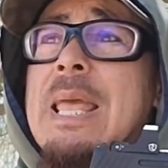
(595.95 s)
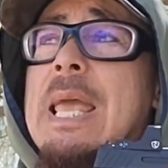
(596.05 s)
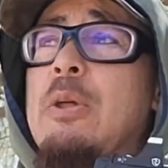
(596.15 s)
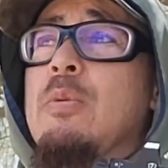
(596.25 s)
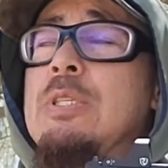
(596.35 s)

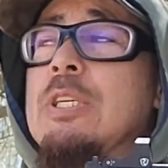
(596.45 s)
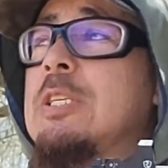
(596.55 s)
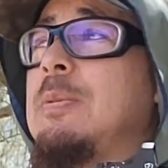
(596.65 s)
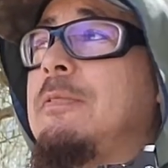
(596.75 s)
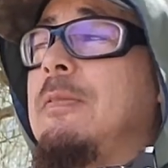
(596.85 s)
and it would
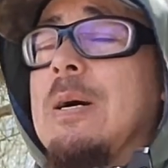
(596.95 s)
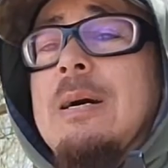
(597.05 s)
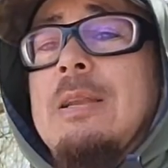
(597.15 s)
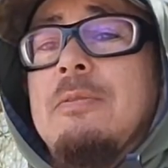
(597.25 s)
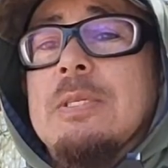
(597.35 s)
just be
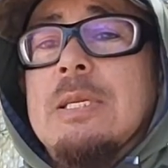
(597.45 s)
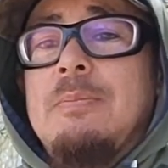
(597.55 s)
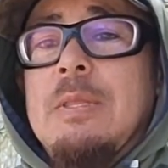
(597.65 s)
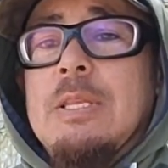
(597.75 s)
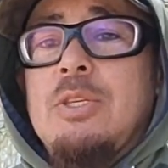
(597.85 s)
fine for
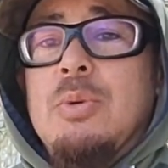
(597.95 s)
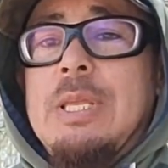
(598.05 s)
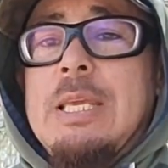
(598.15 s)
something that you would